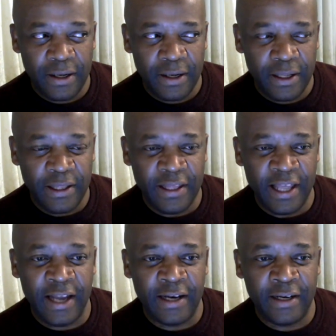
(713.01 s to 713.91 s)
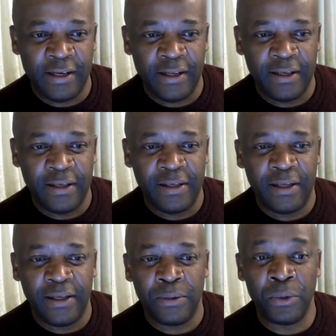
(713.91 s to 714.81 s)
then
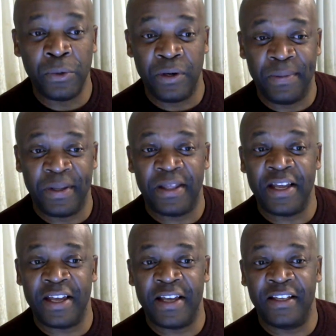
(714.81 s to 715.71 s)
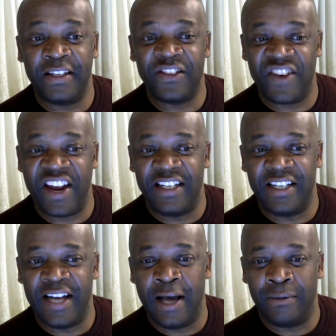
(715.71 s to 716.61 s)
we will be thinking straight
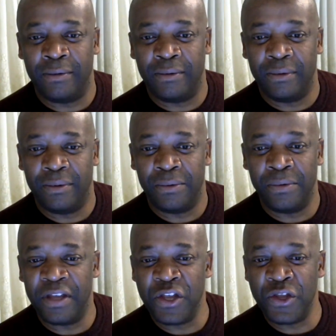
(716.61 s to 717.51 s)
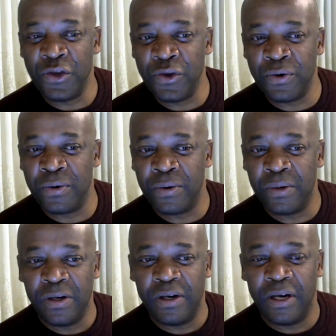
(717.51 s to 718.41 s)
now with a new
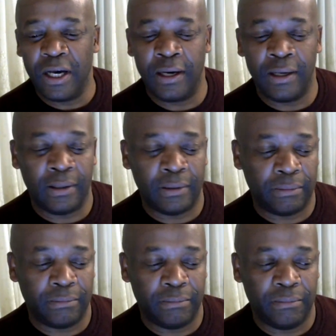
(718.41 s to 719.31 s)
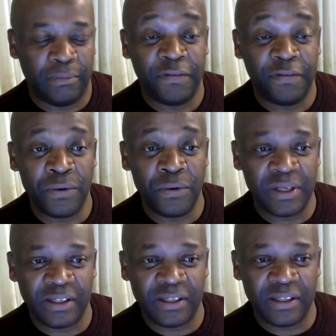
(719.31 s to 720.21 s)

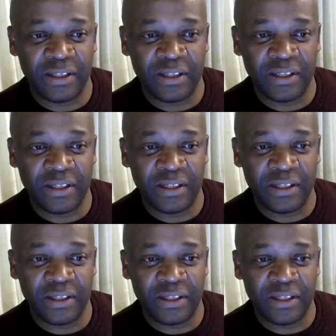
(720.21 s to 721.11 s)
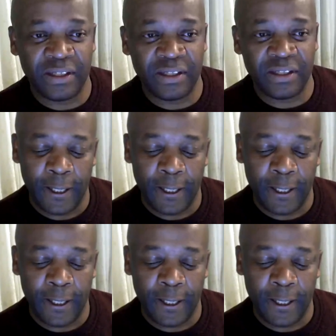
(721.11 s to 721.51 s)
focus, okay?